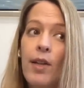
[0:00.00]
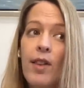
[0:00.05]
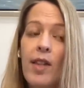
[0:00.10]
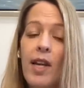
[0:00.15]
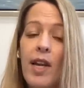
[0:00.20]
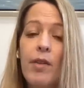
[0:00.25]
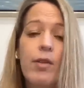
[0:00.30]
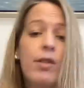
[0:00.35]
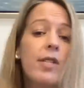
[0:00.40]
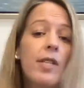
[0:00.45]

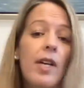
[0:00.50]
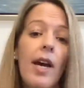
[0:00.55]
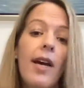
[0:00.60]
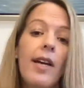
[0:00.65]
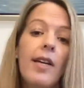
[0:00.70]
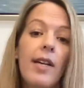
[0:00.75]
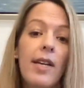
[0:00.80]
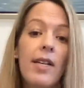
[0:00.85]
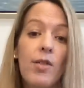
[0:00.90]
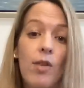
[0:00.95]
The other
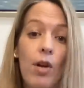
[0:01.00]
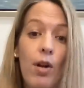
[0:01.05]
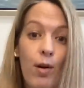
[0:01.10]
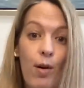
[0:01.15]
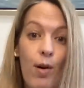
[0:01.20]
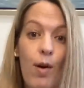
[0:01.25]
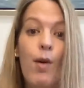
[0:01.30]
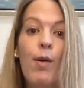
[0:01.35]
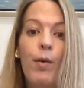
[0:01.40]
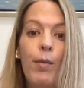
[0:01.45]
side is
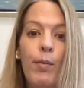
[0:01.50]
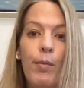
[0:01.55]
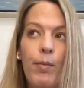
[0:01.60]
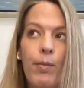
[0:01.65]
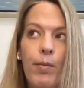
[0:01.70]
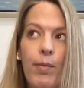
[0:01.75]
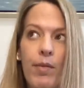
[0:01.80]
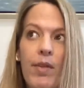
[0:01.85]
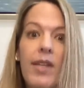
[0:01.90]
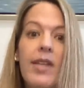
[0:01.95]
our home.
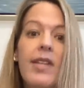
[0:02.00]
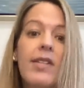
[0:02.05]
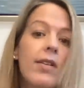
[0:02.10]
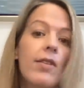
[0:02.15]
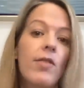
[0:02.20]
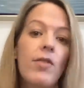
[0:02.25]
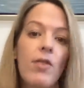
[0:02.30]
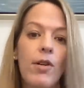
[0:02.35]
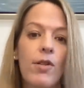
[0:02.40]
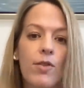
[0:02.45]
This
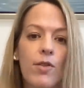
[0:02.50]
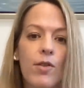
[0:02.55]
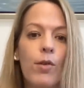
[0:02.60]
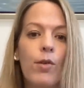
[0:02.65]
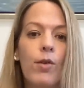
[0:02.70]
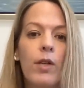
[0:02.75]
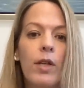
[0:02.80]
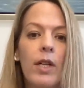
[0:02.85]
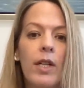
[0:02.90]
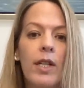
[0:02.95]
is our
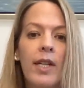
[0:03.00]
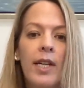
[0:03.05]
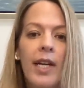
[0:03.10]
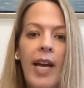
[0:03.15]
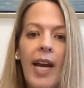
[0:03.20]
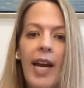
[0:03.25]
school.